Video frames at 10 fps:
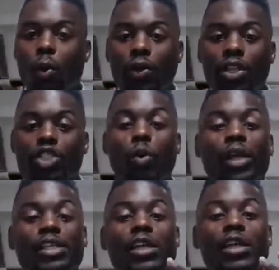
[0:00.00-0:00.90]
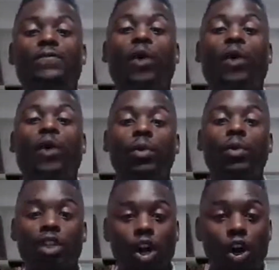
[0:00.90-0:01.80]
what they're doing is they're following
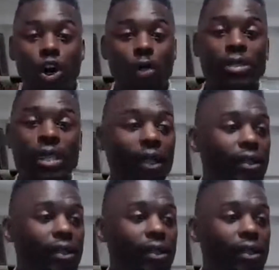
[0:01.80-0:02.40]
their herd mentality.